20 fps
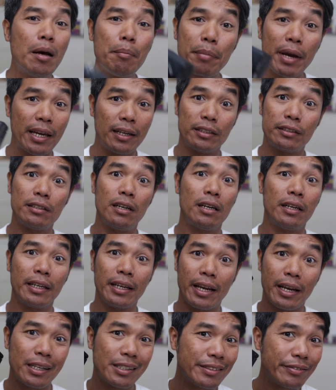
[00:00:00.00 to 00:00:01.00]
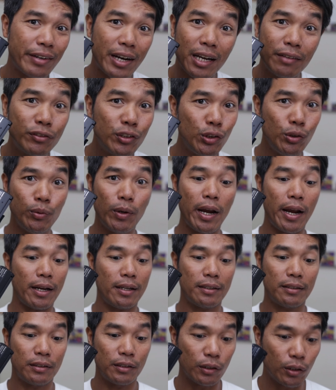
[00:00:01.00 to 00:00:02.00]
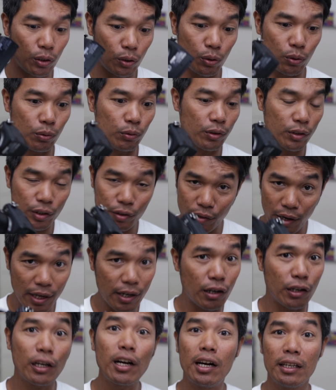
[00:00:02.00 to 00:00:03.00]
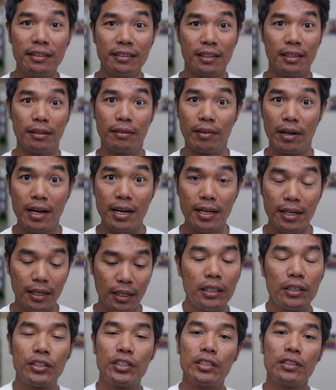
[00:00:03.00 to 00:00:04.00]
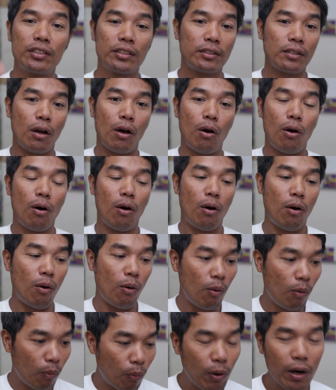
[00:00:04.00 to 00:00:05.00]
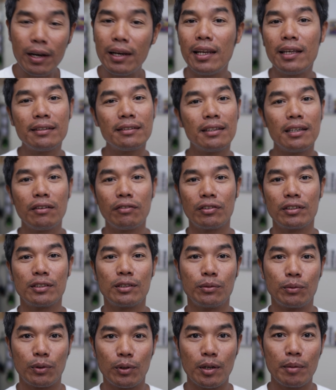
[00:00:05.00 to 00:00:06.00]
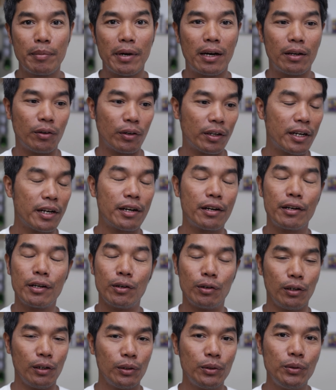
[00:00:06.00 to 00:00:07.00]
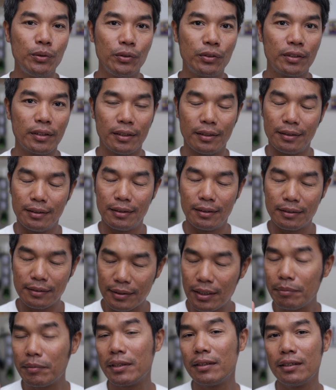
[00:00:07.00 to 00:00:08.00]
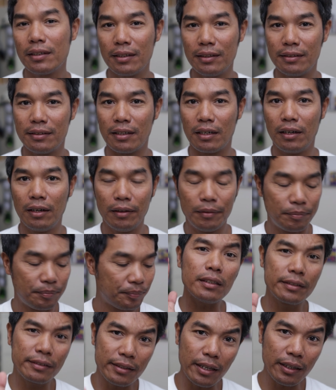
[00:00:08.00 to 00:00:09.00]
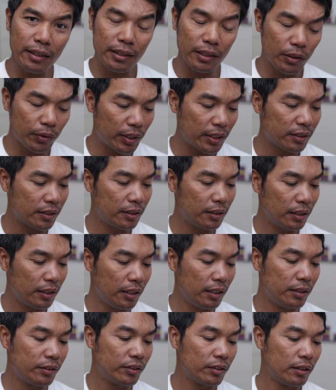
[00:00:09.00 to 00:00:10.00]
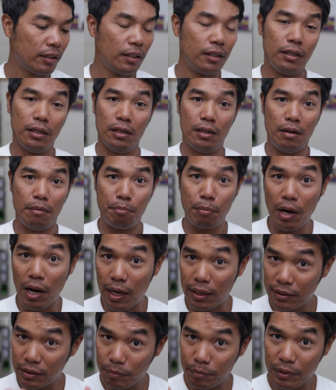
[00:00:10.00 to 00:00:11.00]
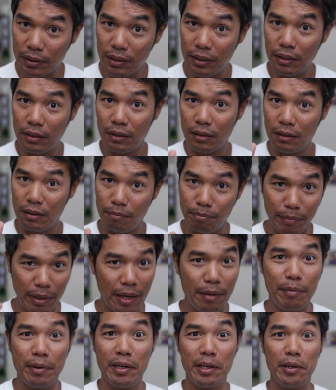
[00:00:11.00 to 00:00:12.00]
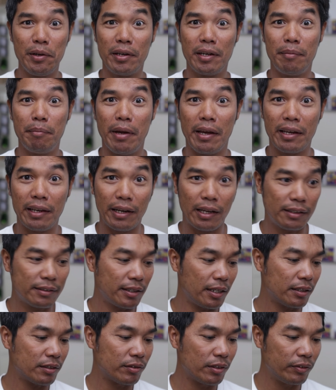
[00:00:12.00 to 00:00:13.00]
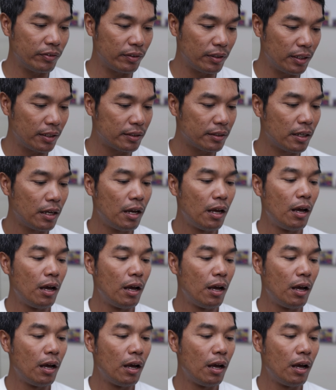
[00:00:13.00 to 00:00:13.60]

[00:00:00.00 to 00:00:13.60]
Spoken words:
Panasonic S5 2X to go create our content, right? Just one less thing for us to worry about or carry or lose. Something to consider. The second question is, possibly, maybe you can make an accessory for this.